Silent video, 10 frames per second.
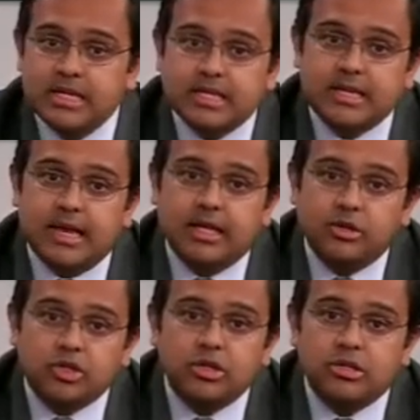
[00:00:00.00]
stating
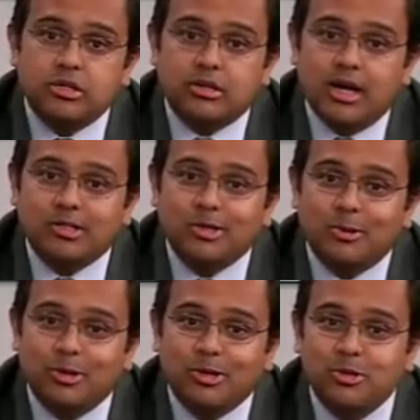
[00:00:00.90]
you shouldn't try a
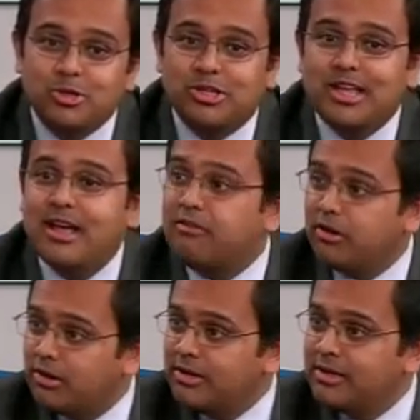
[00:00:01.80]
total occlusion ever